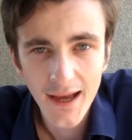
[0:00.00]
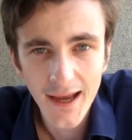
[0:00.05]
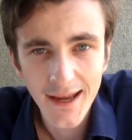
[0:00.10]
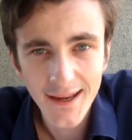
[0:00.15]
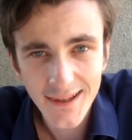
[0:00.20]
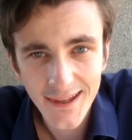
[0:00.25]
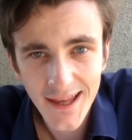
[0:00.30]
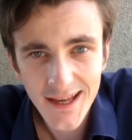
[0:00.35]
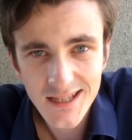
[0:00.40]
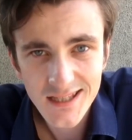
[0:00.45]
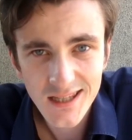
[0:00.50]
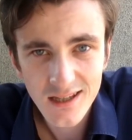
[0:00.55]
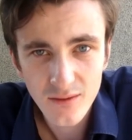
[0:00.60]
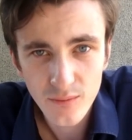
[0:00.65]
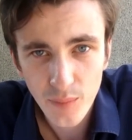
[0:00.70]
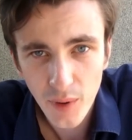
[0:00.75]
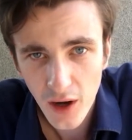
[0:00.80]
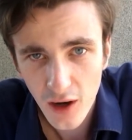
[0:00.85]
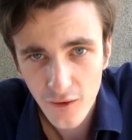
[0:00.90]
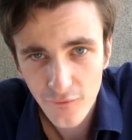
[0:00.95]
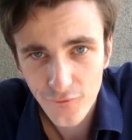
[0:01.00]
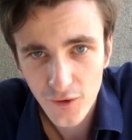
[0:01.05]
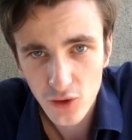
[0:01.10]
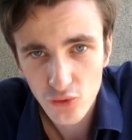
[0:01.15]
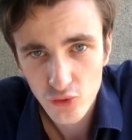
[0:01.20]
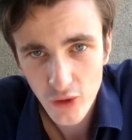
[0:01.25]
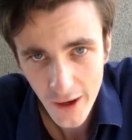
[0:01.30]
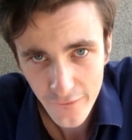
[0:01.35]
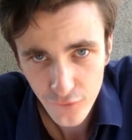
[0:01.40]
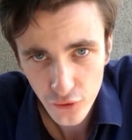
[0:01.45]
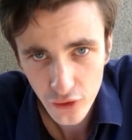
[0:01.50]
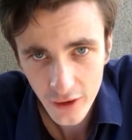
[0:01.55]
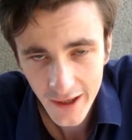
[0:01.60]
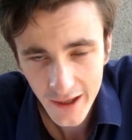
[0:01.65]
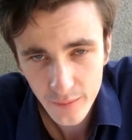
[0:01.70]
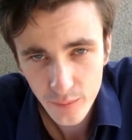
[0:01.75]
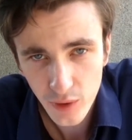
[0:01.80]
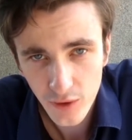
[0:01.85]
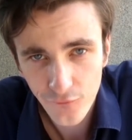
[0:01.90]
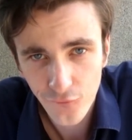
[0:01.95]
A less than perfect
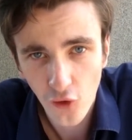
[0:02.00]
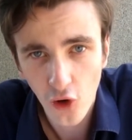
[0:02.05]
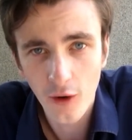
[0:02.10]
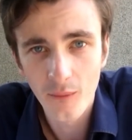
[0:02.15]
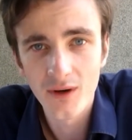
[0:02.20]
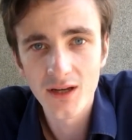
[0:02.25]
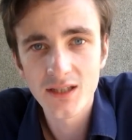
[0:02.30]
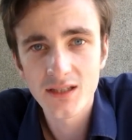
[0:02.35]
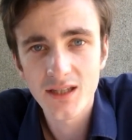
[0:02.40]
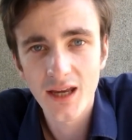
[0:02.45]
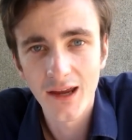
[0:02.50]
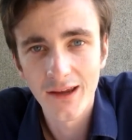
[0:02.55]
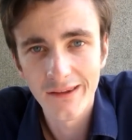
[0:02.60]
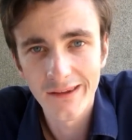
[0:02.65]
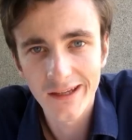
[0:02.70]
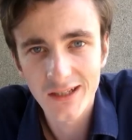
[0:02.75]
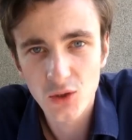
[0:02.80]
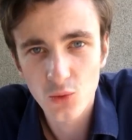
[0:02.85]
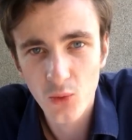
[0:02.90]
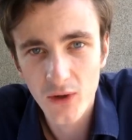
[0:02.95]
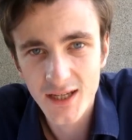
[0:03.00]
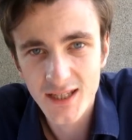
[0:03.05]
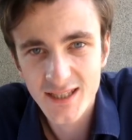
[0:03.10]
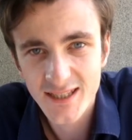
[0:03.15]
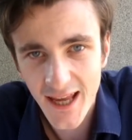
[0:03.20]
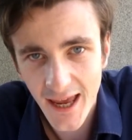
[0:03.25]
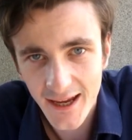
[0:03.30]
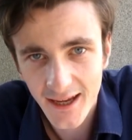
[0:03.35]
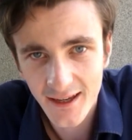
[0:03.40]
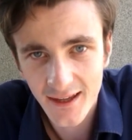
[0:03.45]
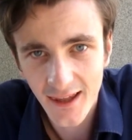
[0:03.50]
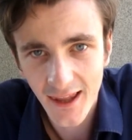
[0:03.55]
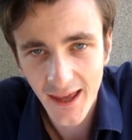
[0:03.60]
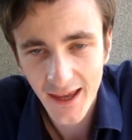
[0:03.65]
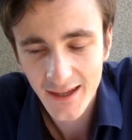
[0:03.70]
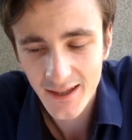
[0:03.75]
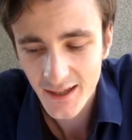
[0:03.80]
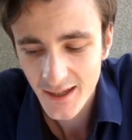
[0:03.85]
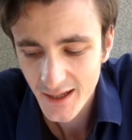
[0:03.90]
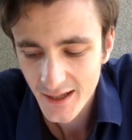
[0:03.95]
refereeing performance in this week's second
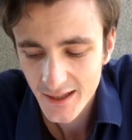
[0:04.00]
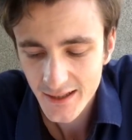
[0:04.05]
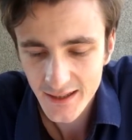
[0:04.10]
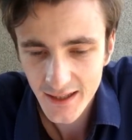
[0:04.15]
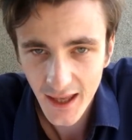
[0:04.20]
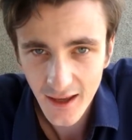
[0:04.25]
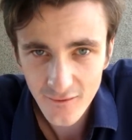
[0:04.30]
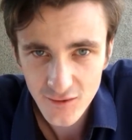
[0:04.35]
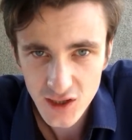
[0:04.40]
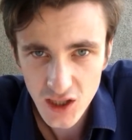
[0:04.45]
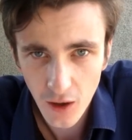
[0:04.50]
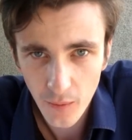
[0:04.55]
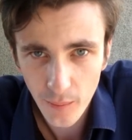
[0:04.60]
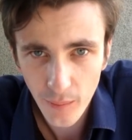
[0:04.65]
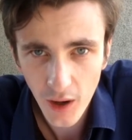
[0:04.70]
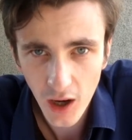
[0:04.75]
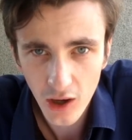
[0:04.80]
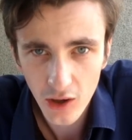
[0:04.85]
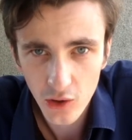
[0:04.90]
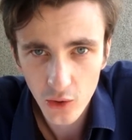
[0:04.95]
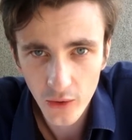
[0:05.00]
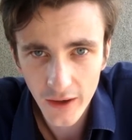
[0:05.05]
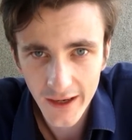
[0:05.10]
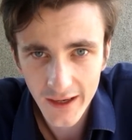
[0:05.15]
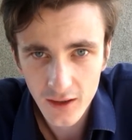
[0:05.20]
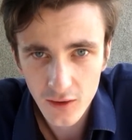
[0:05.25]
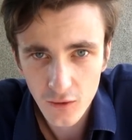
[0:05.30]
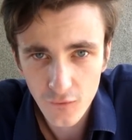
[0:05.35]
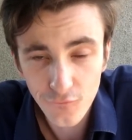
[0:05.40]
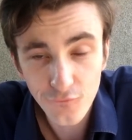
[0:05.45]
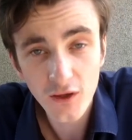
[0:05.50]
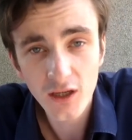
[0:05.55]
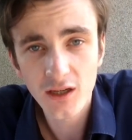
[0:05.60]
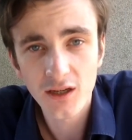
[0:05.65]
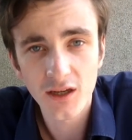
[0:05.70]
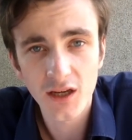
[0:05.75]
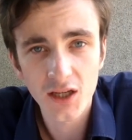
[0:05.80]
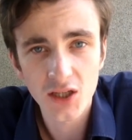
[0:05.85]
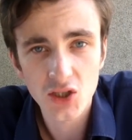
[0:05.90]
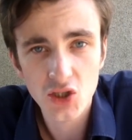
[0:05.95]
leg gave São Paulo a
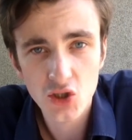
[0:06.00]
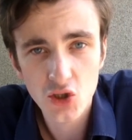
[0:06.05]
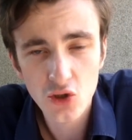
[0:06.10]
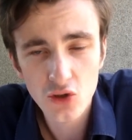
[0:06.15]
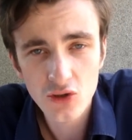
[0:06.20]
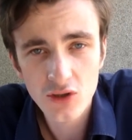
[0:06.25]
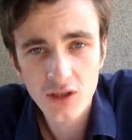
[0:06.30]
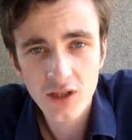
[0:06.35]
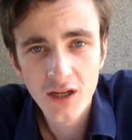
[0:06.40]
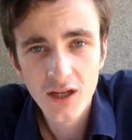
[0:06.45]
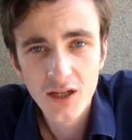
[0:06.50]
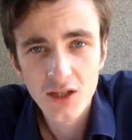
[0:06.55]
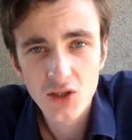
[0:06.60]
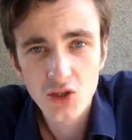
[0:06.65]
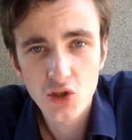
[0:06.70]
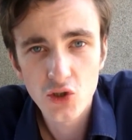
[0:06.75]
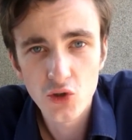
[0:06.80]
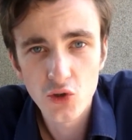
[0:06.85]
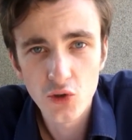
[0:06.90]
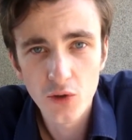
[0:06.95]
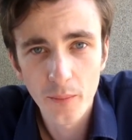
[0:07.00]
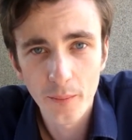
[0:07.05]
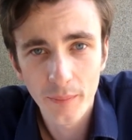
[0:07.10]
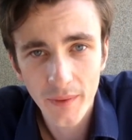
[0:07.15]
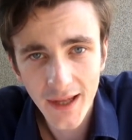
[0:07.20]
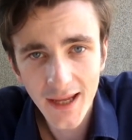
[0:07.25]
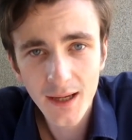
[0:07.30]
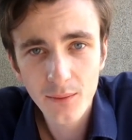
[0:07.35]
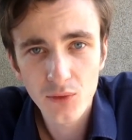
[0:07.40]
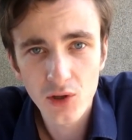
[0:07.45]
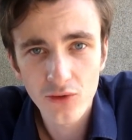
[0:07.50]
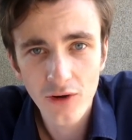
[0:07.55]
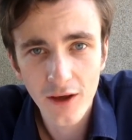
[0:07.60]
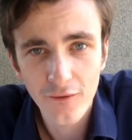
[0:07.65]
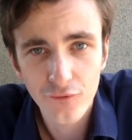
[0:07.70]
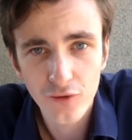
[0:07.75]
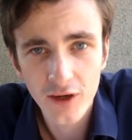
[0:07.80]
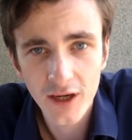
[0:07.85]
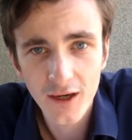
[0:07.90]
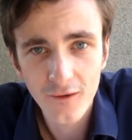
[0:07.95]
convenient excuse to blame the
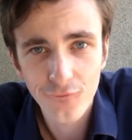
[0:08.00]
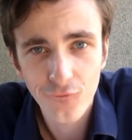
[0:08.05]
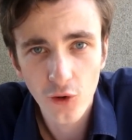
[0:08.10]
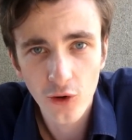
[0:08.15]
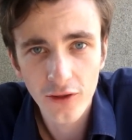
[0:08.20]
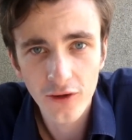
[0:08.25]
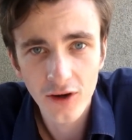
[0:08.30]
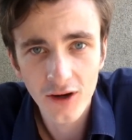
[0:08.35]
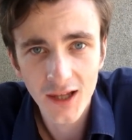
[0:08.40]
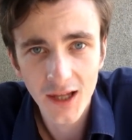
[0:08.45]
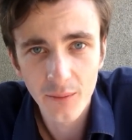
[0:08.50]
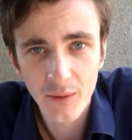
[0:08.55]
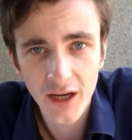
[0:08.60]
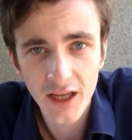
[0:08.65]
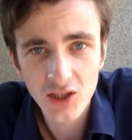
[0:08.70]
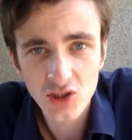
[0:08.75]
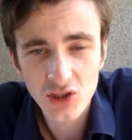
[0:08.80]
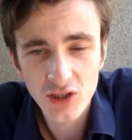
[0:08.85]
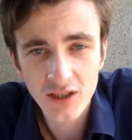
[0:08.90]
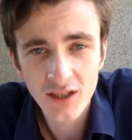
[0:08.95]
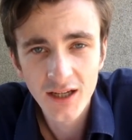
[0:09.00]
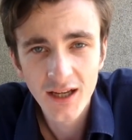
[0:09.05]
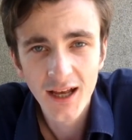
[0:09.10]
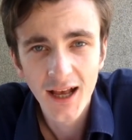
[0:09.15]
referee for their elimination,